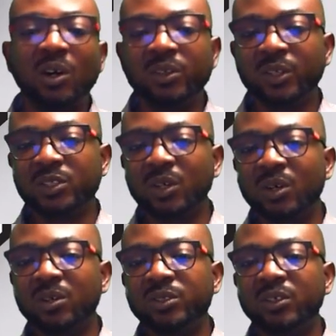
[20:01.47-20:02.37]
not
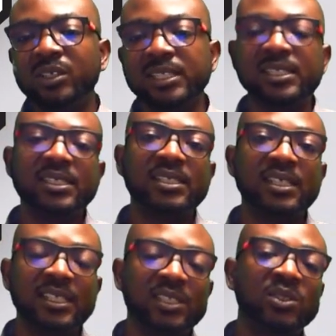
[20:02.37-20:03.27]
all non-cases
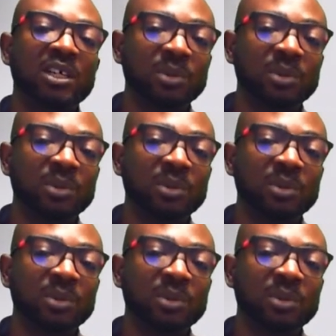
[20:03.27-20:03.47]
in a total